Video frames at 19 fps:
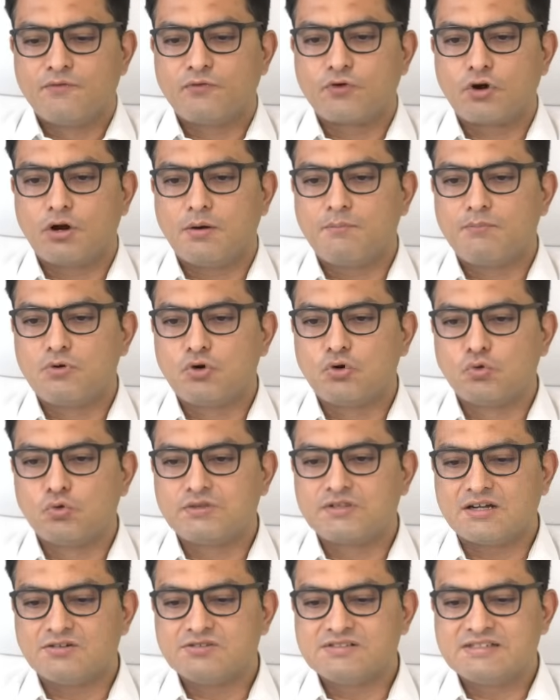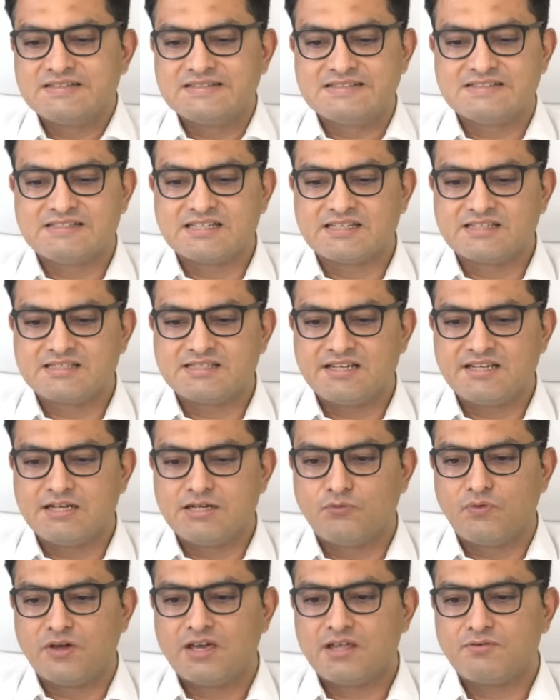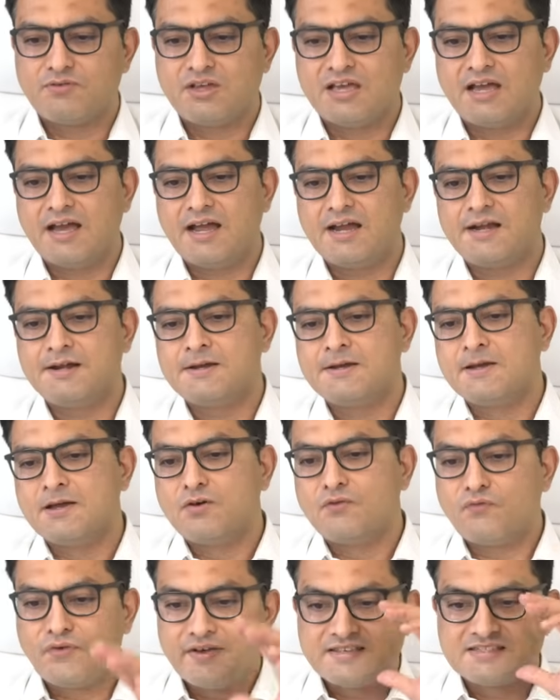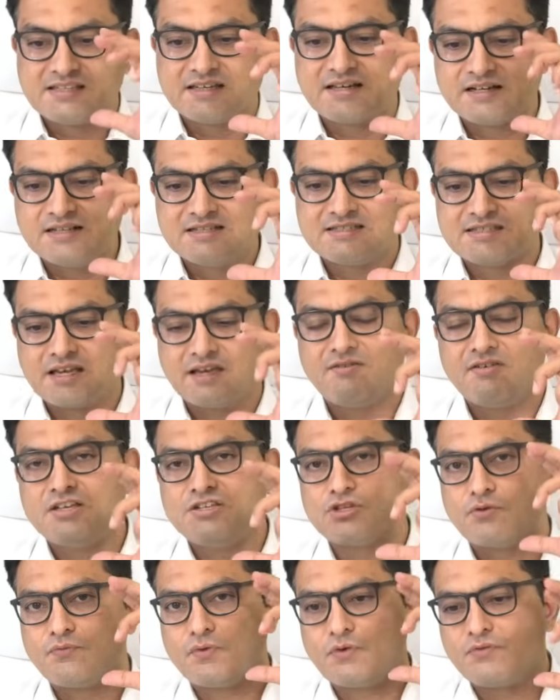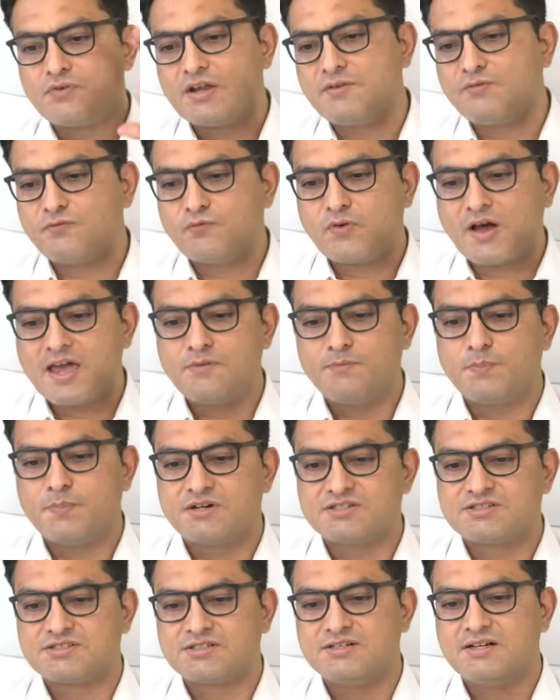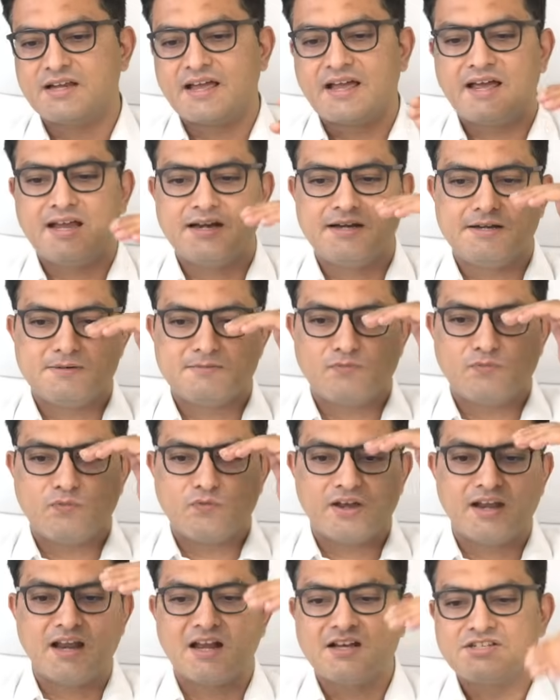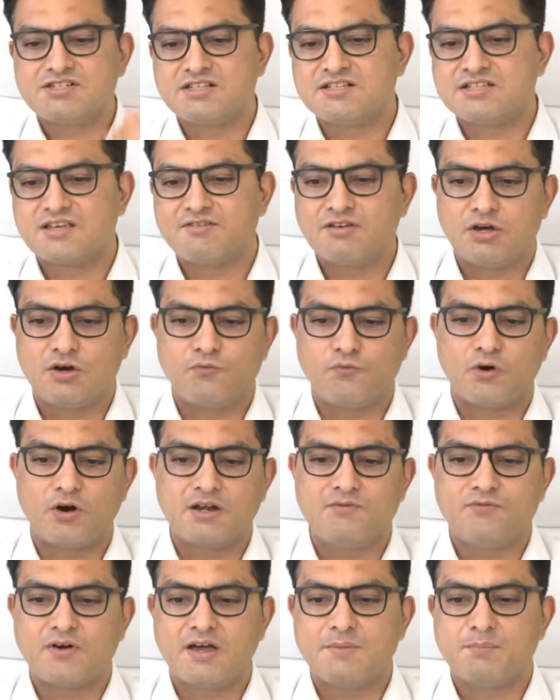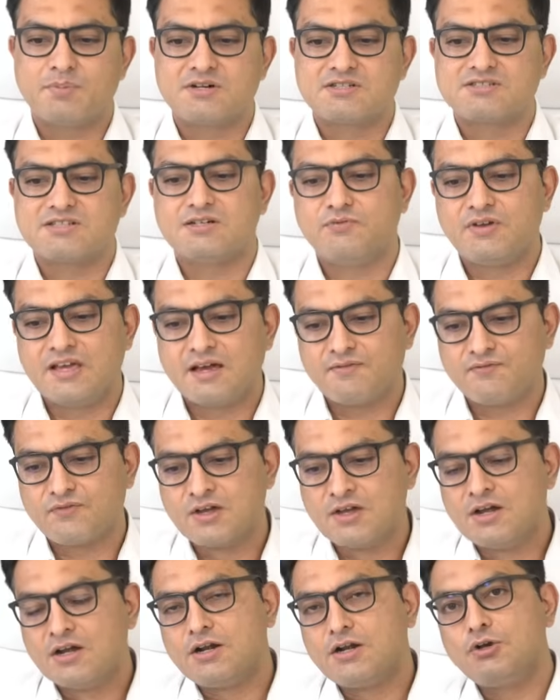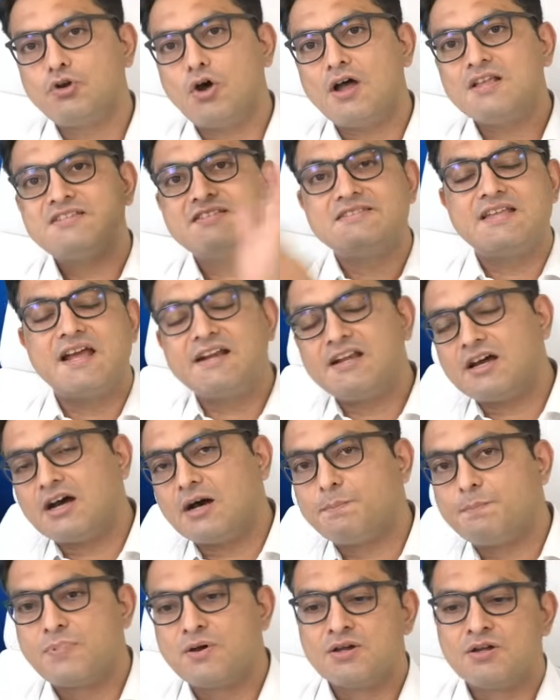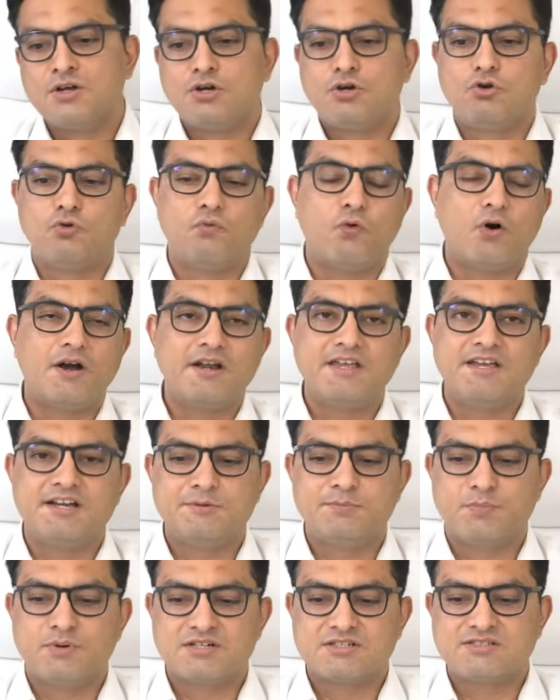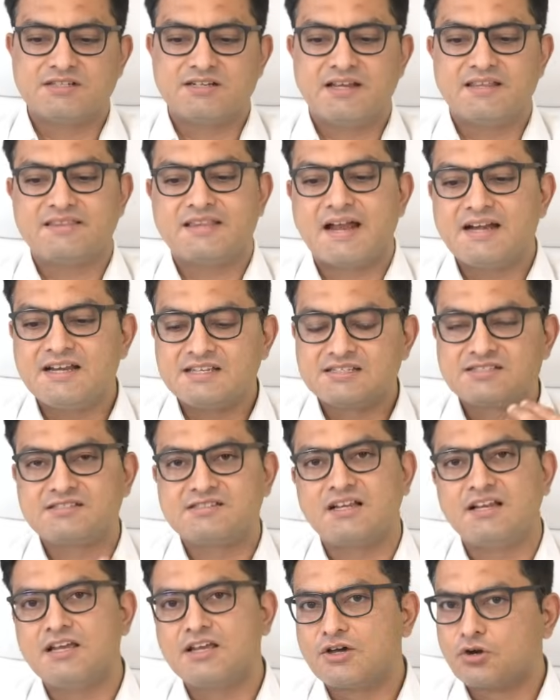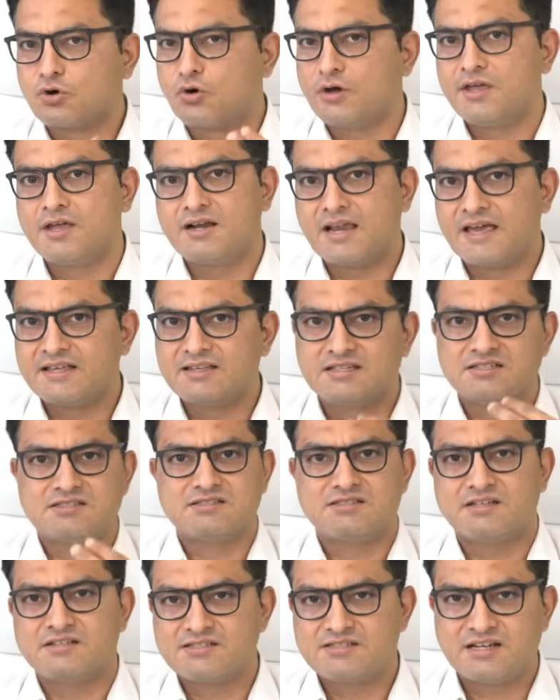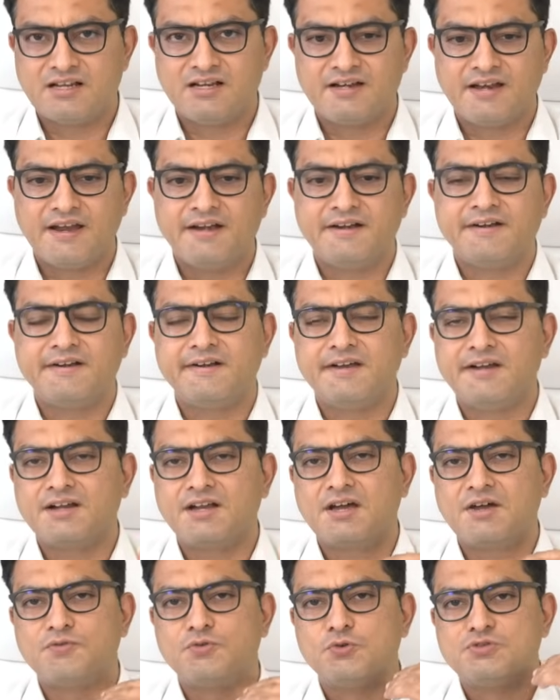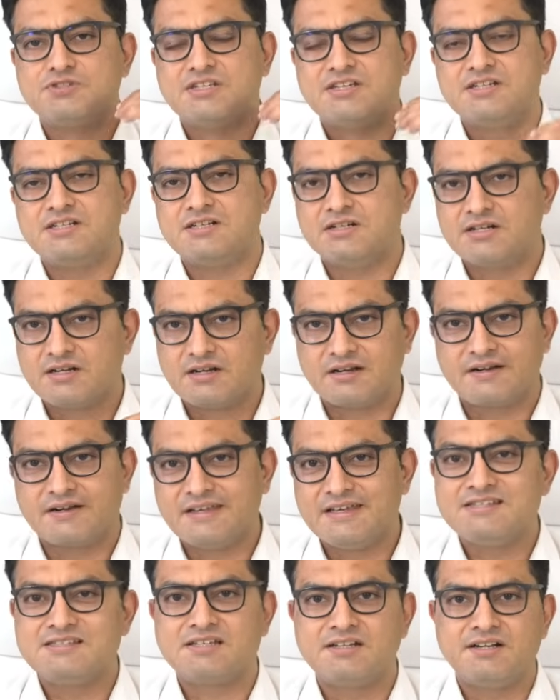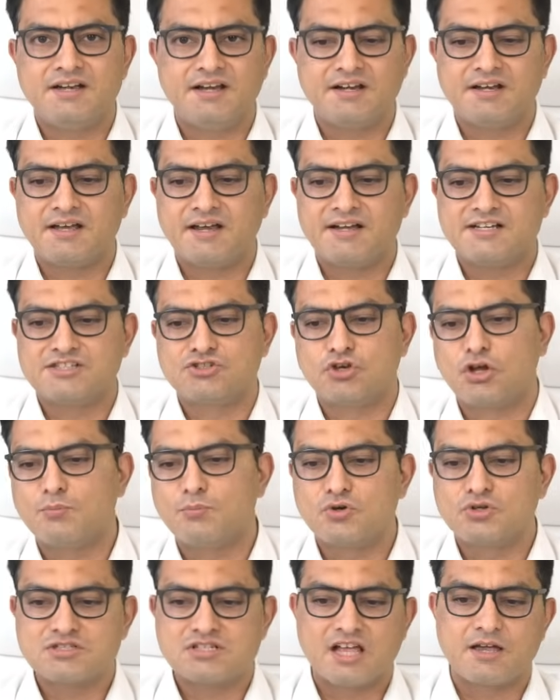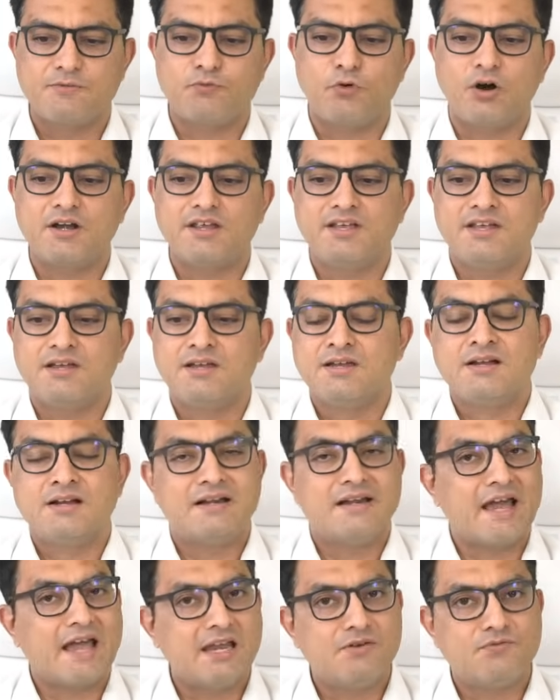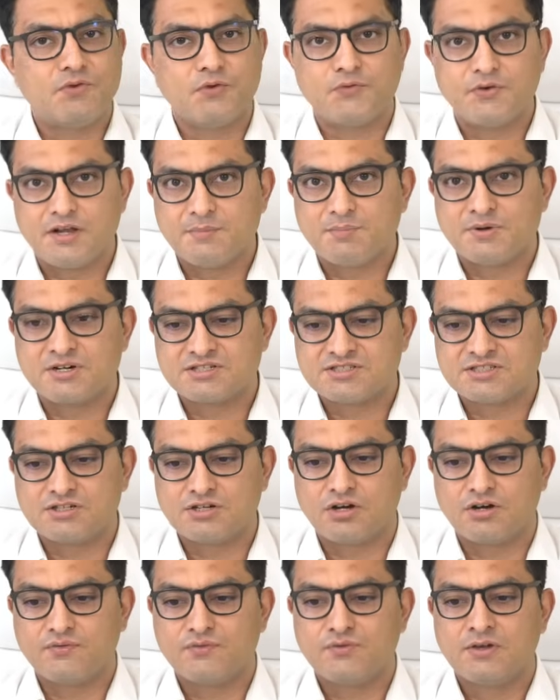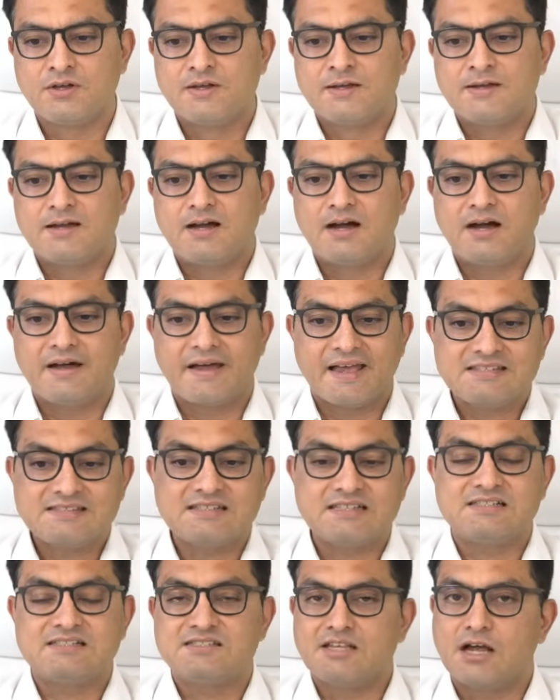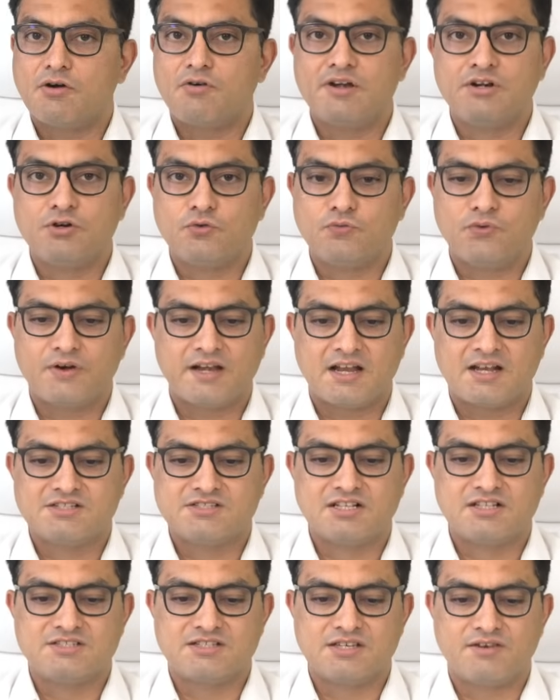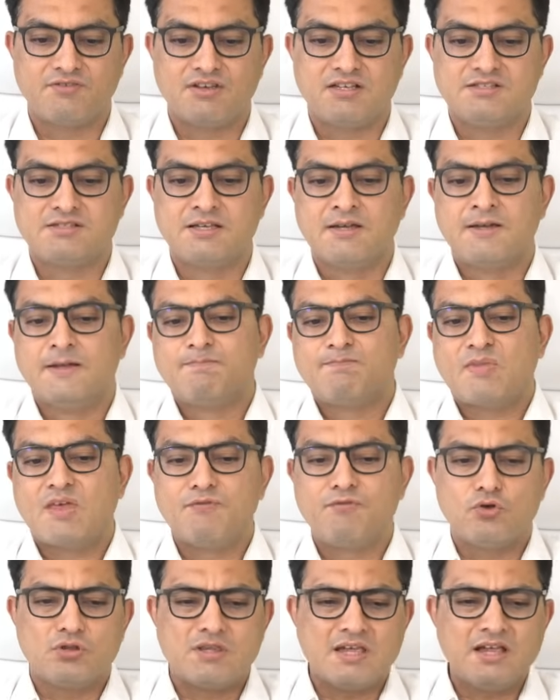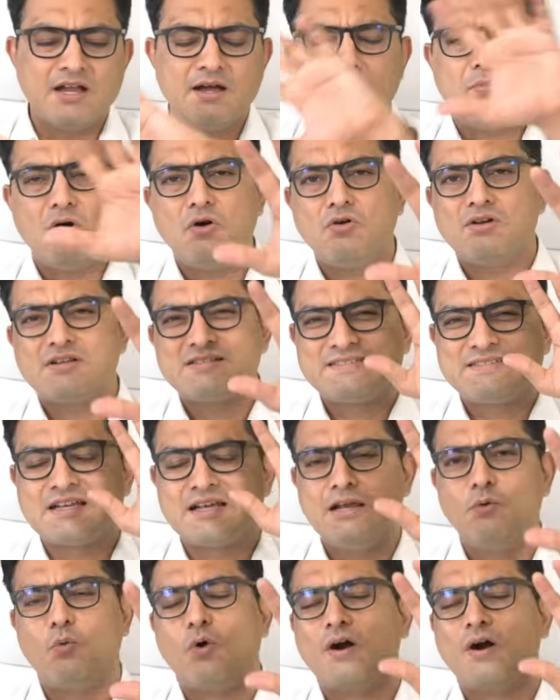from 2016, where we had physical savings of 55% and financial saving of 45%, we have notched that up to 48%, and that is still growing. Like, this is a still dated data. If you see recent data, it is almost like 49-50% of assets now into financial savings. If you think about still